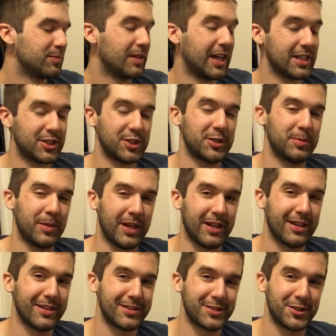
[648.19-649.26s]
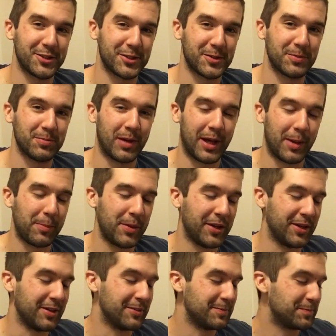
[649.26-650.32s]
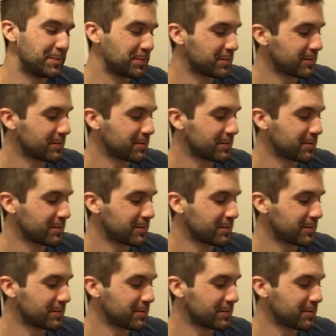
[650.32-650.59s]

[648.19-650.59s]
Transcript: That's just me. That's just my opinion.